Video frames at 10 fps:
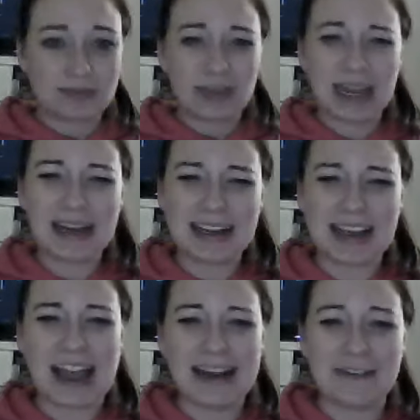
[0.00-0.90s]
uh,
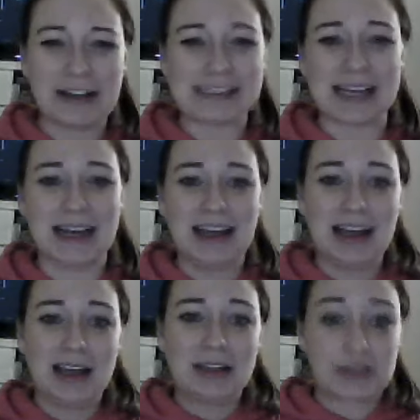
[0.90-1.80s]
kind of has a
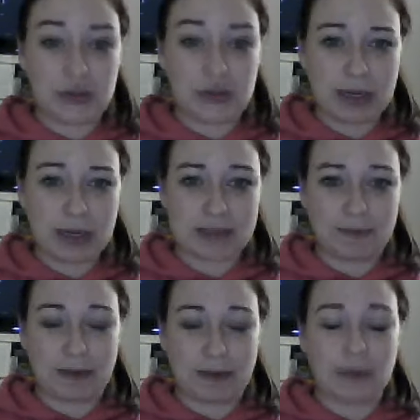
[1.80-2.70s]
two books,
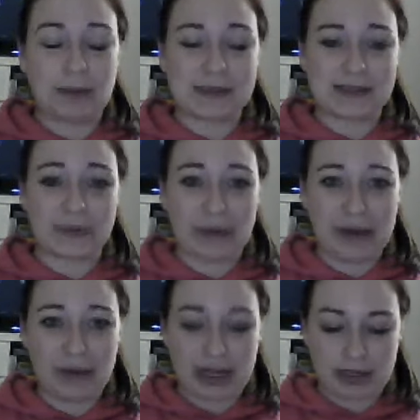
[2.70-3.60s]
but one was a
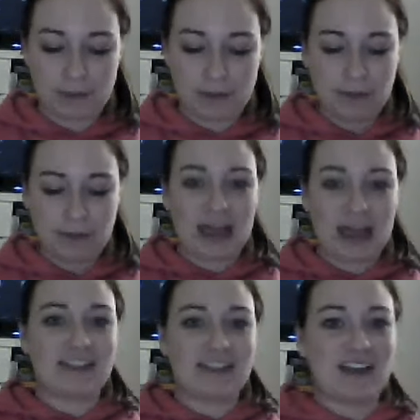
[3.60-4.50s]
reread,
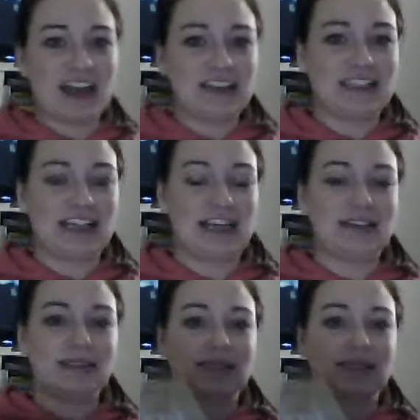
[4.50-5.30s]
and that is